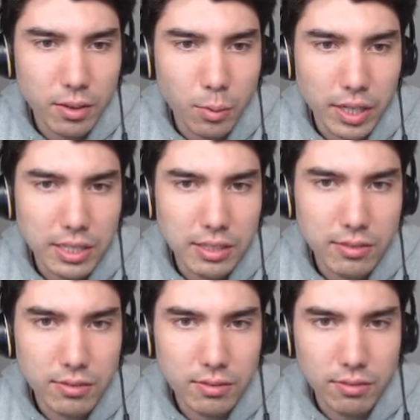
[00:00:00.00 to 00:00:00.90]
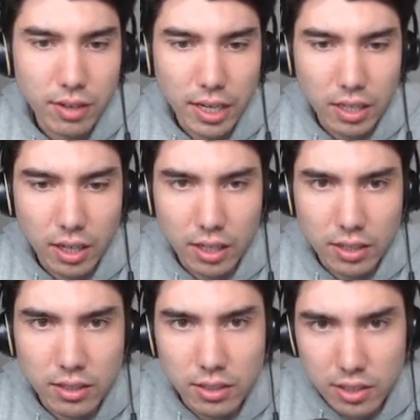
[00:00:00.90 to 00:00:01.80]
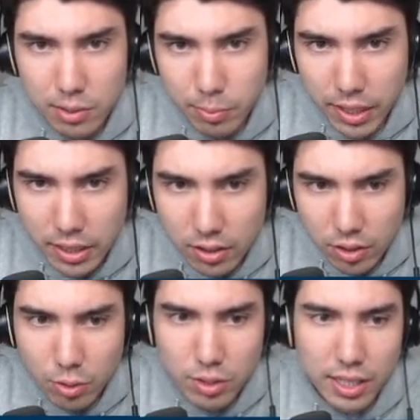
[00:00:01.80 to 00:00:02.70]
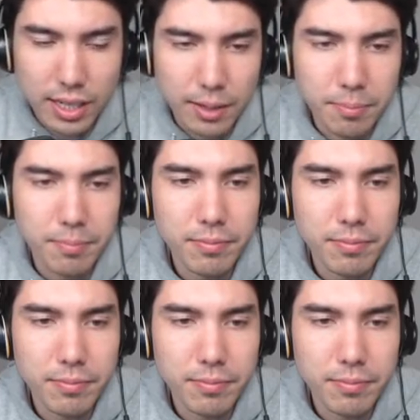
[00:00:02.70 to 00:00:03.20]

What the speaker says: White's fighting on despite no time.